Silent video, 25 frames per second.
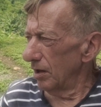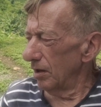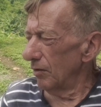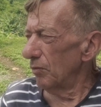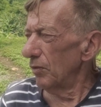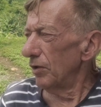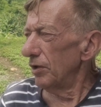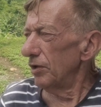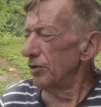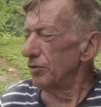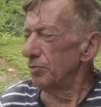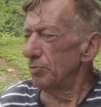
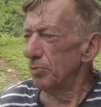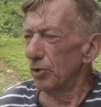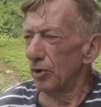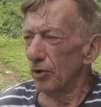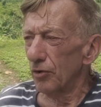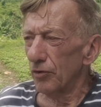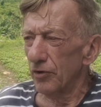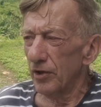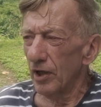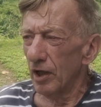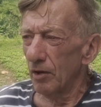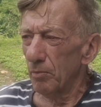when he's
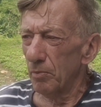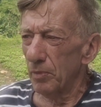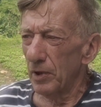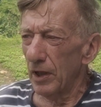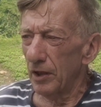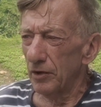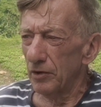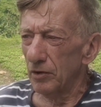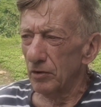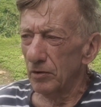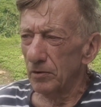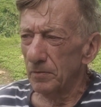poured that
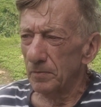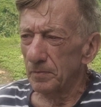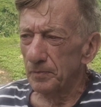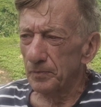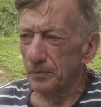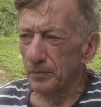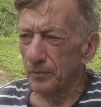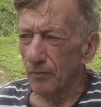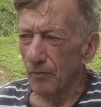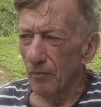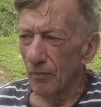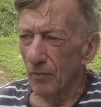panel,
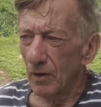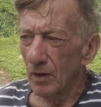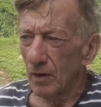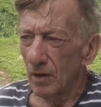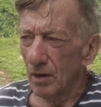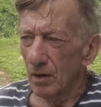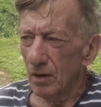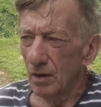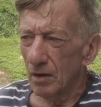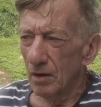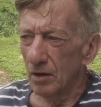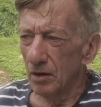
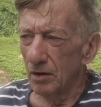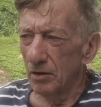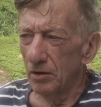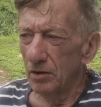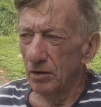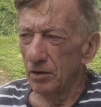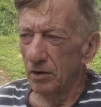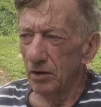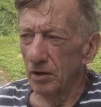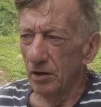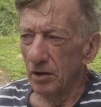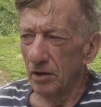
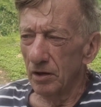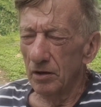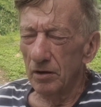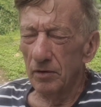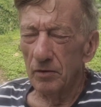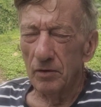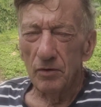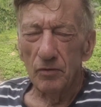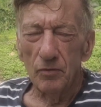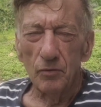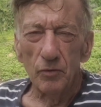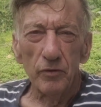and
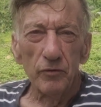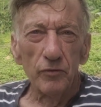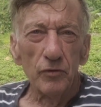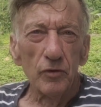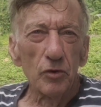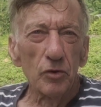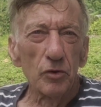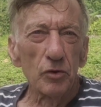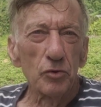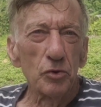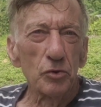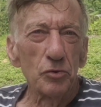with
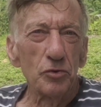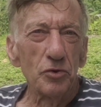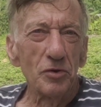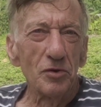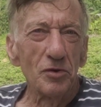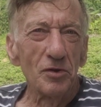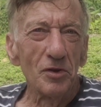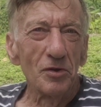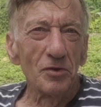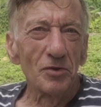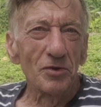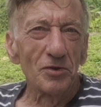no cutting
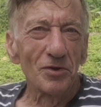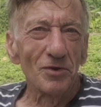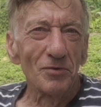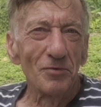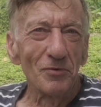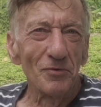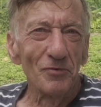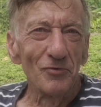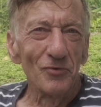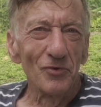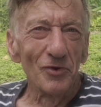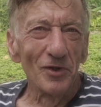discs to
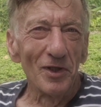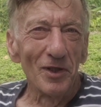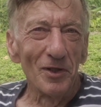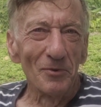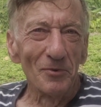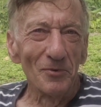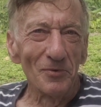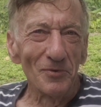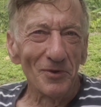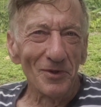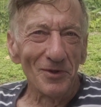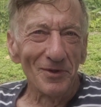run out.
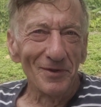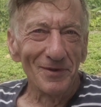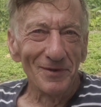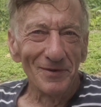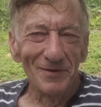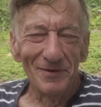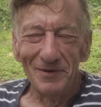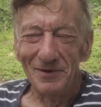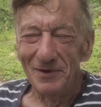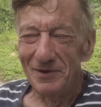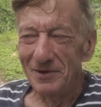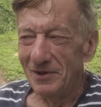
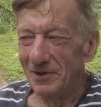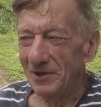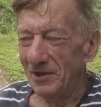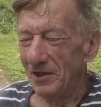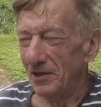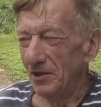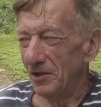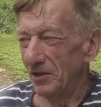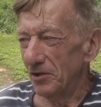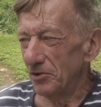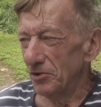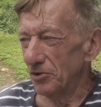
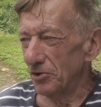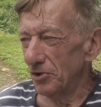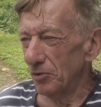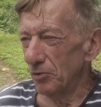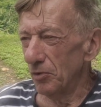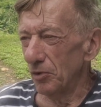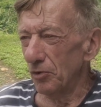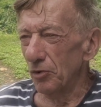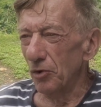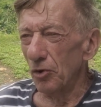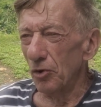So we'll